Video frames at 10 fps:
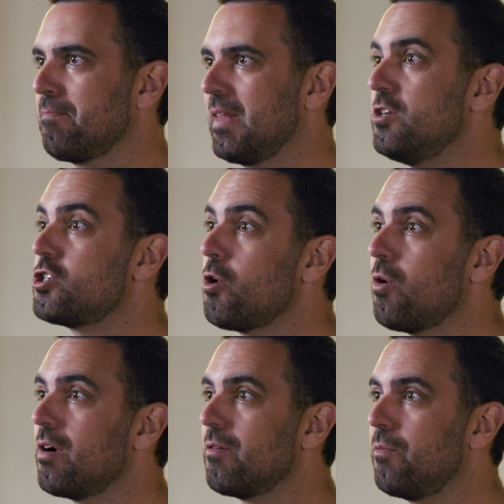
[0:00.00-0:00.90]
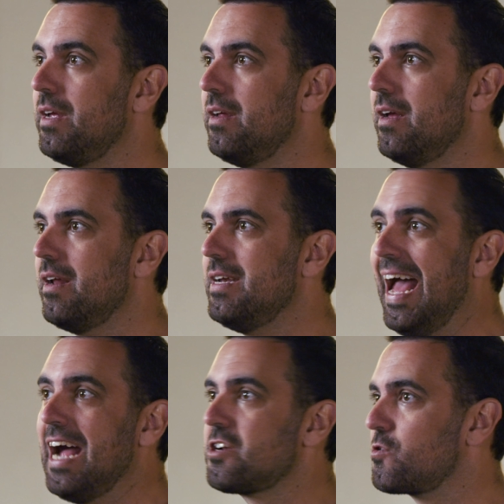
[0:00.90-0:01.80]
In short, we
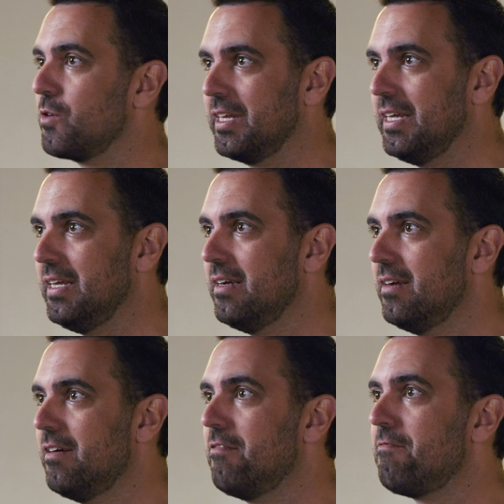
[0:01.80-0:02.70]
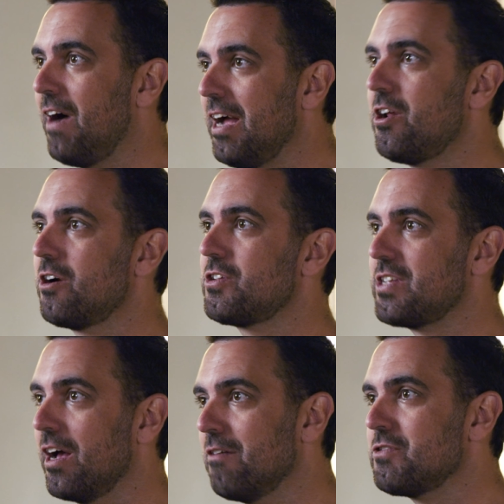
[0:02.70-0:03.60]
naturally find
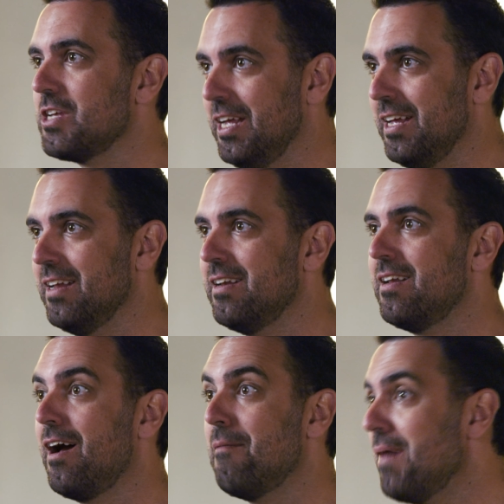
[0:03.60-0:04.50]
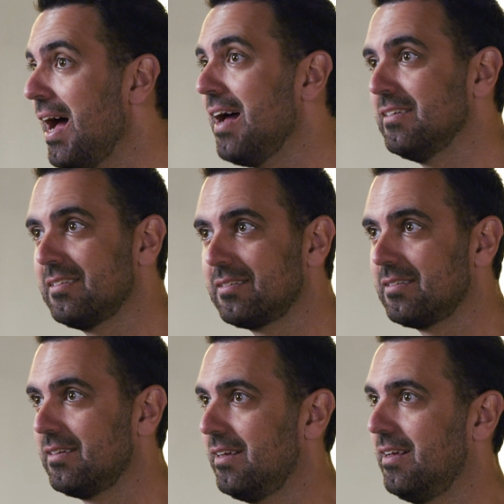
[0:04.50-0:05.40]
ourselves in a
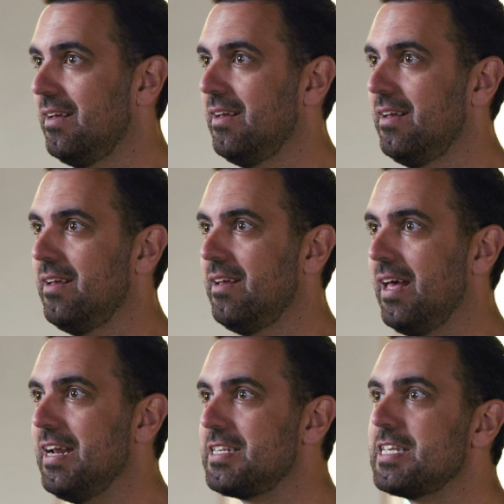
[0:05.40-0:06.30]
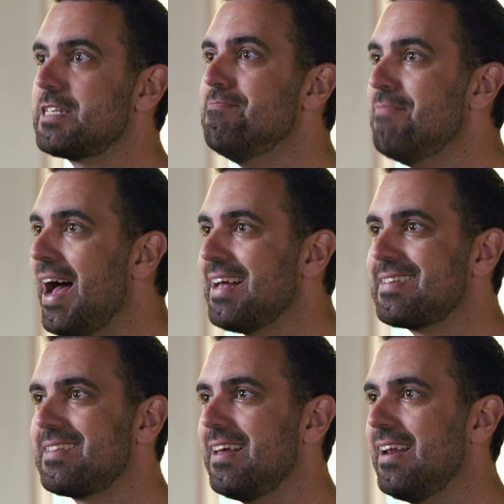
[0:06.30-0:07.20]
mess. And it's this
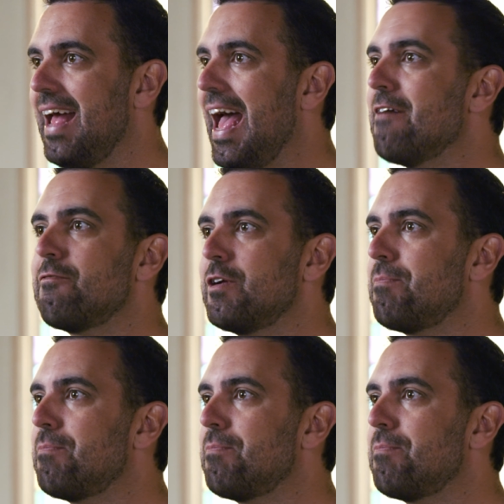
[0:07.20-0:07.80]
mess that every